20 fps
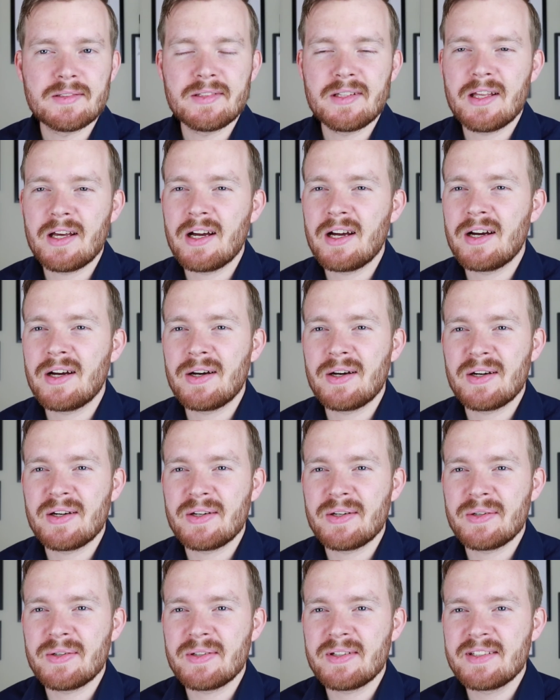
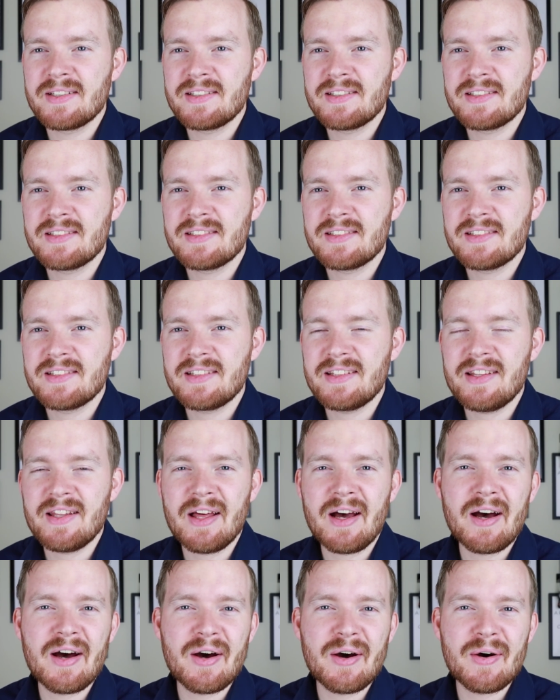No.
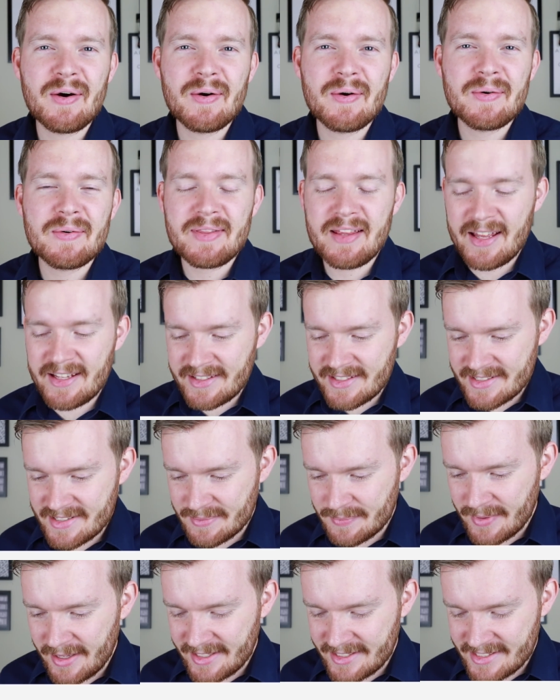No, that
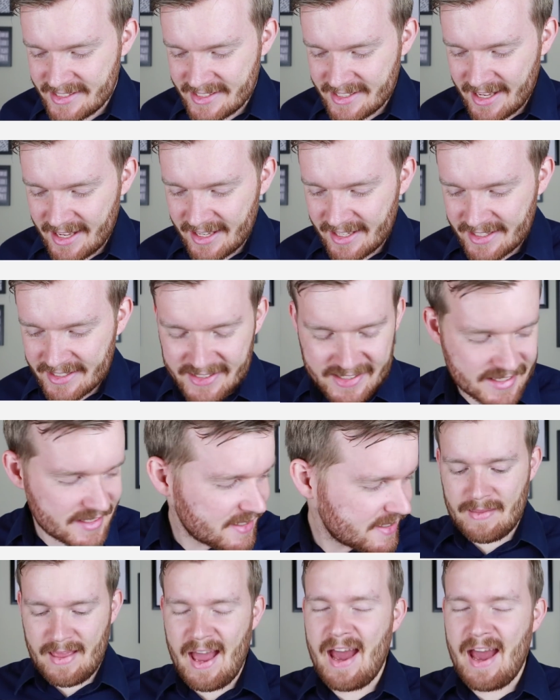doesn't make sense.